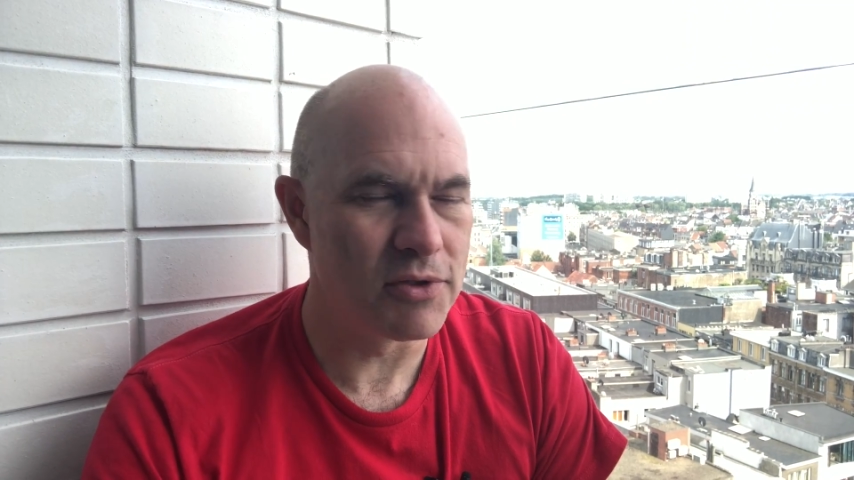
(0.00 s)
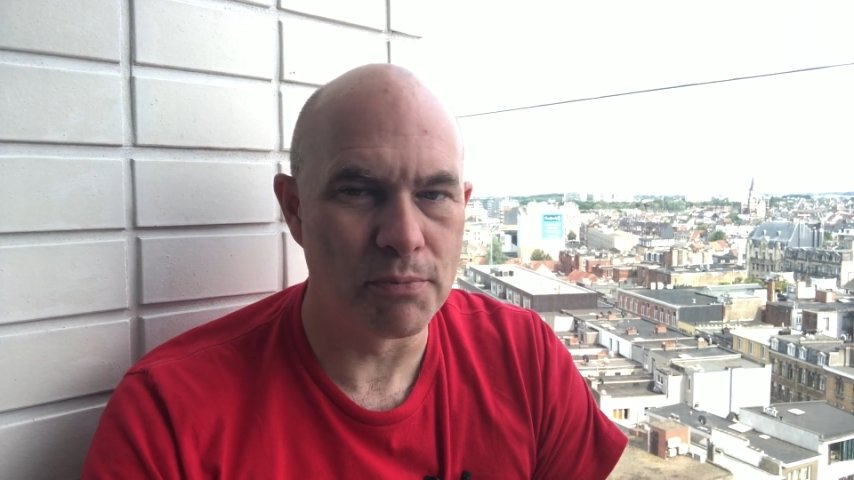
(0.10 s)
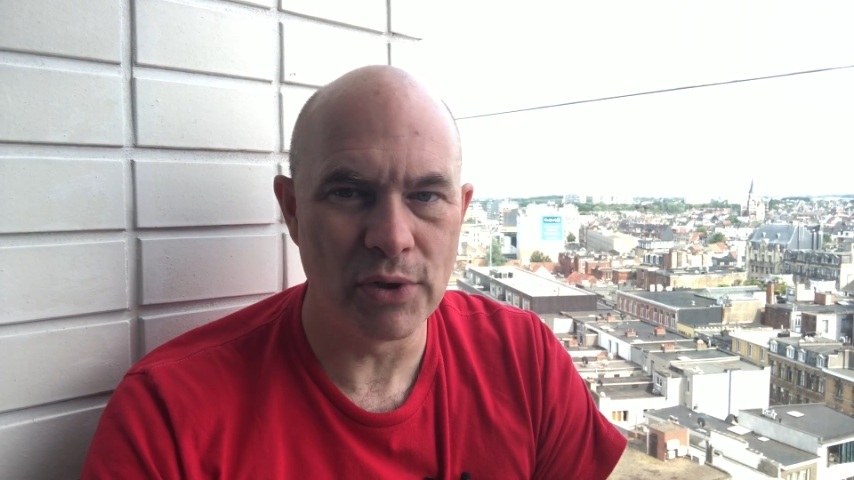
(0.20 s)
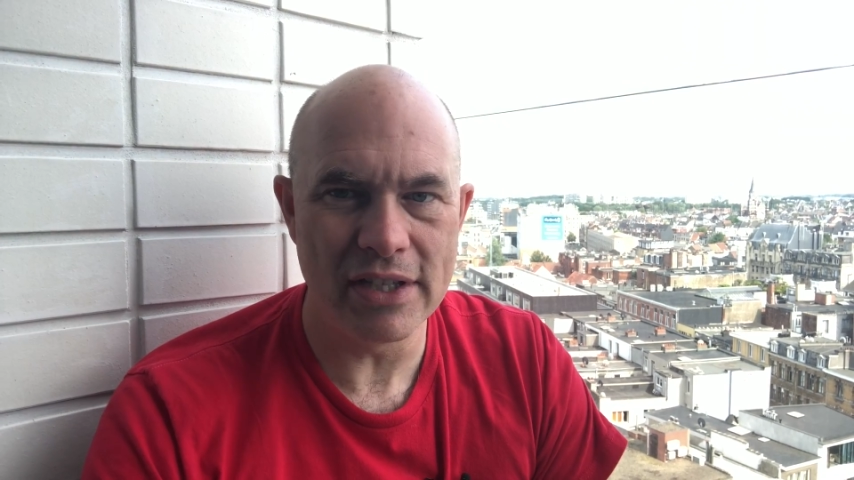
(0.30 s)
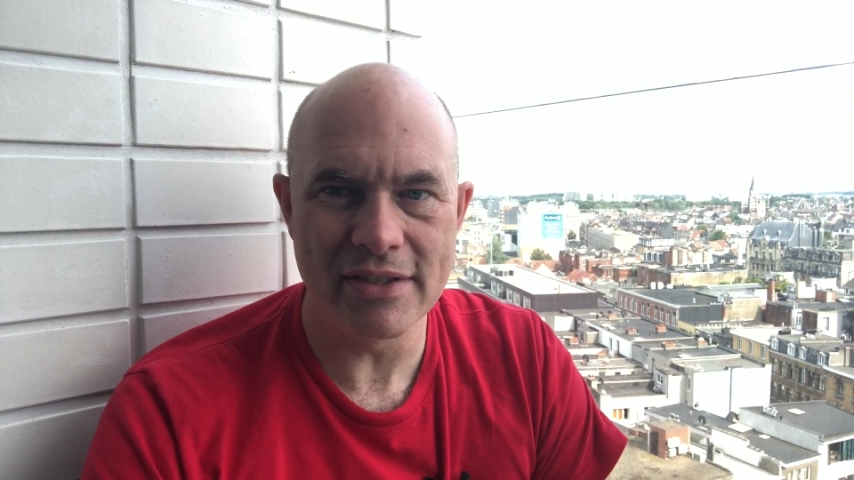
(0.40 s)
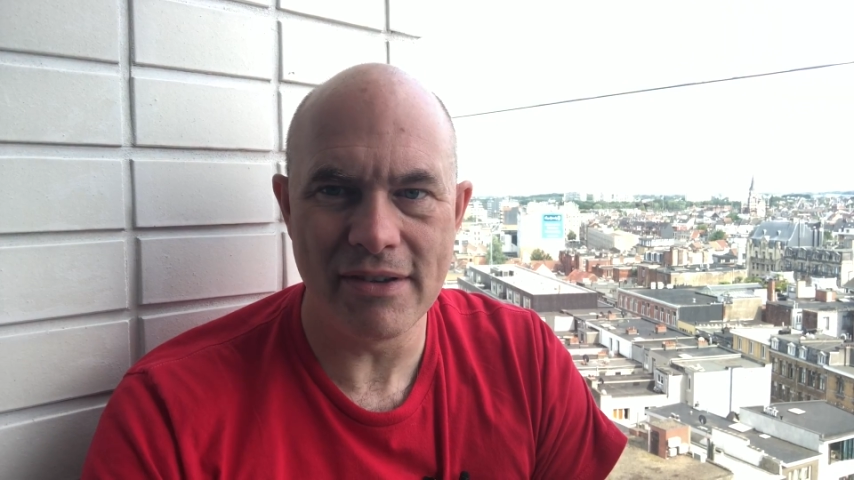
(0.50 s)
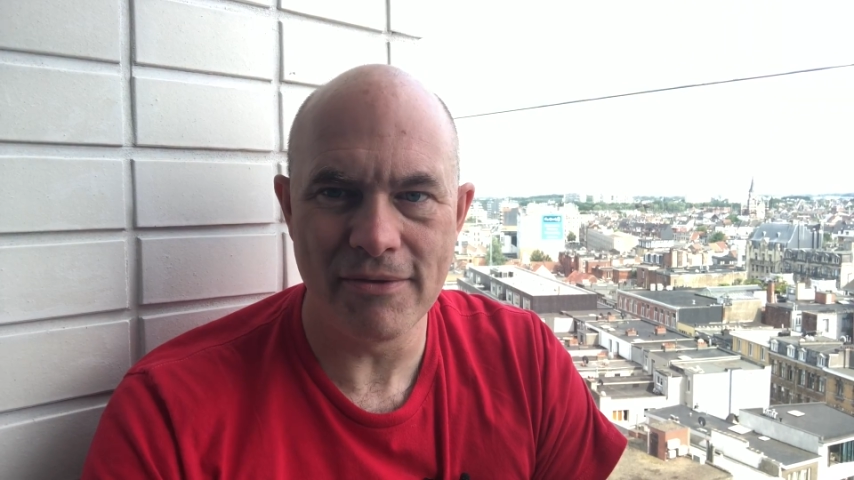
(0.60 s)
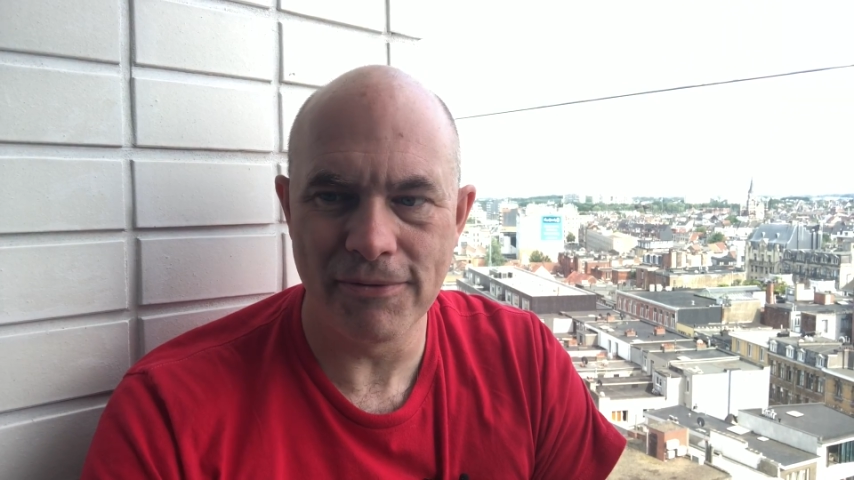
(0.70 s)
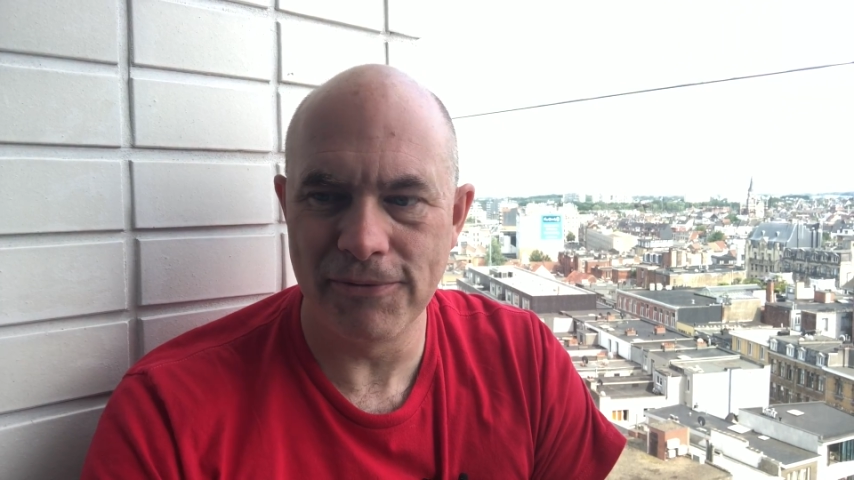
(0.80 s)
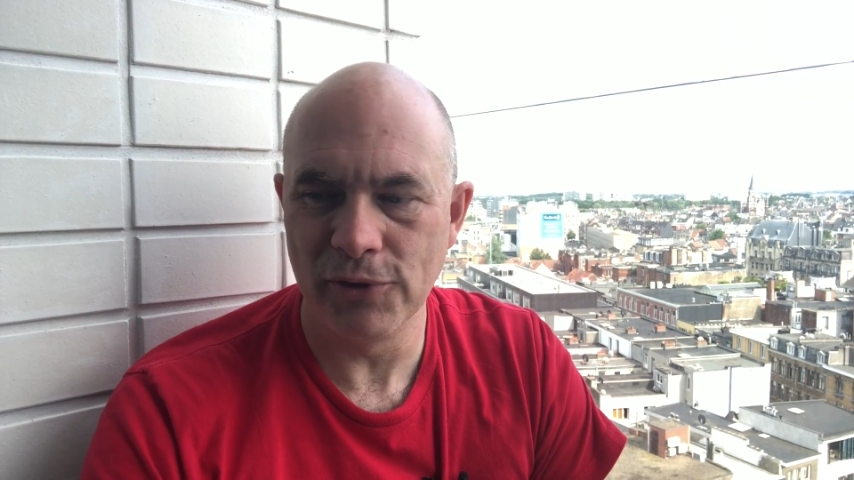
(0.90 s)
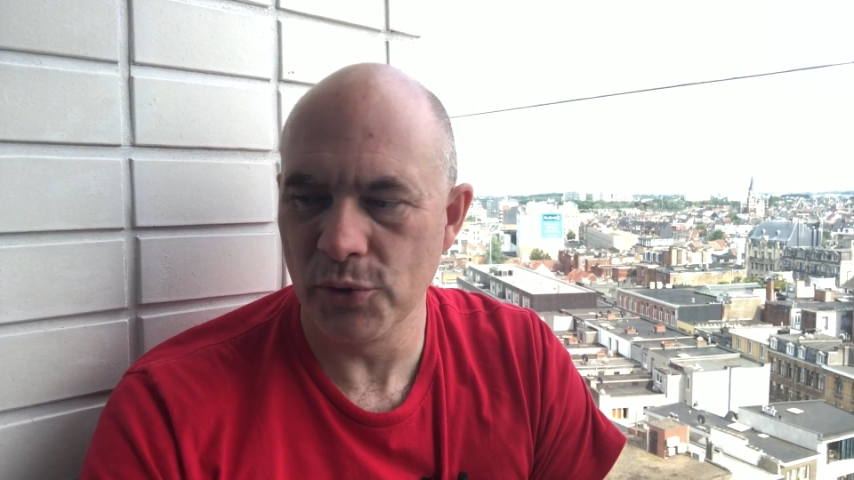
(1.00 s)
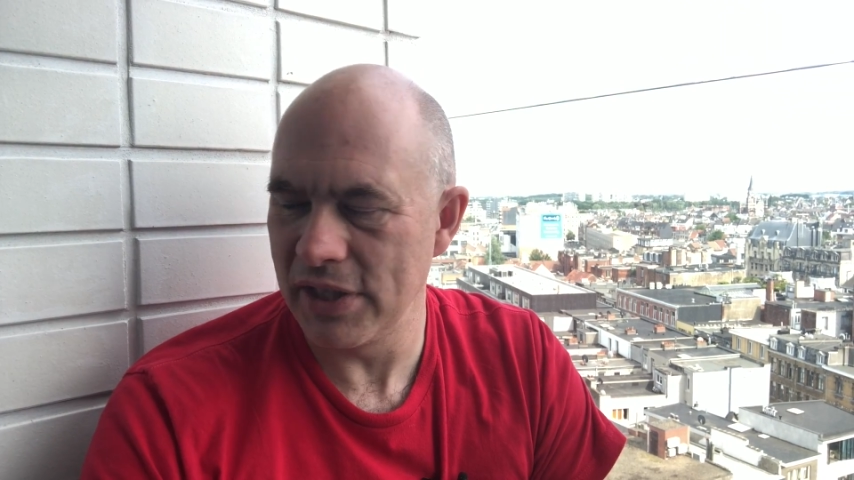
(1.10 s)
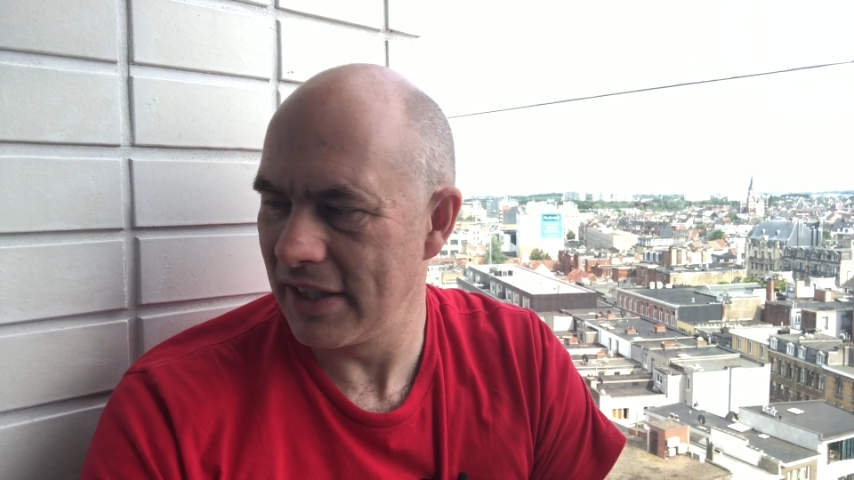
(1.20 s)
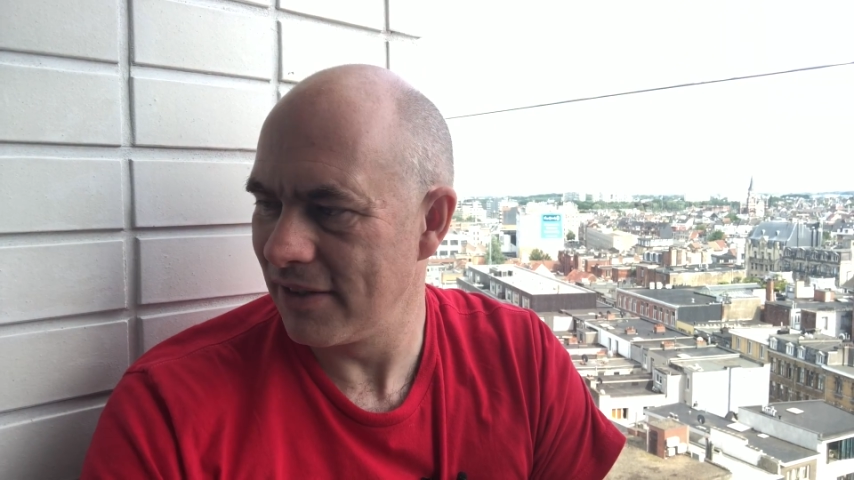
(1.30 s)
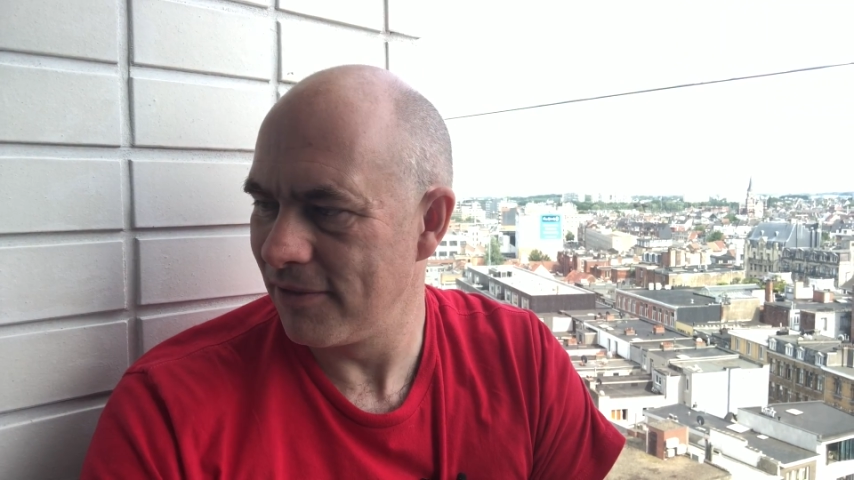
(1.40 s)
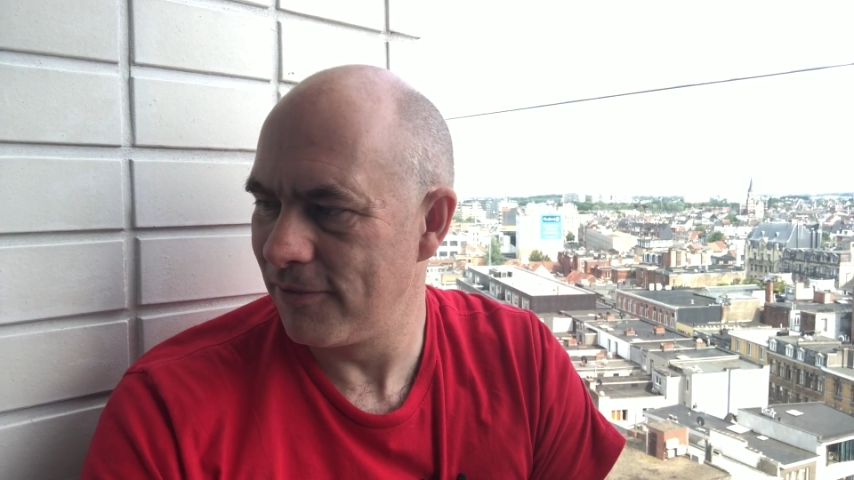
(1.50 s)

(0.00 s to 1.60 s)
debris seen floating and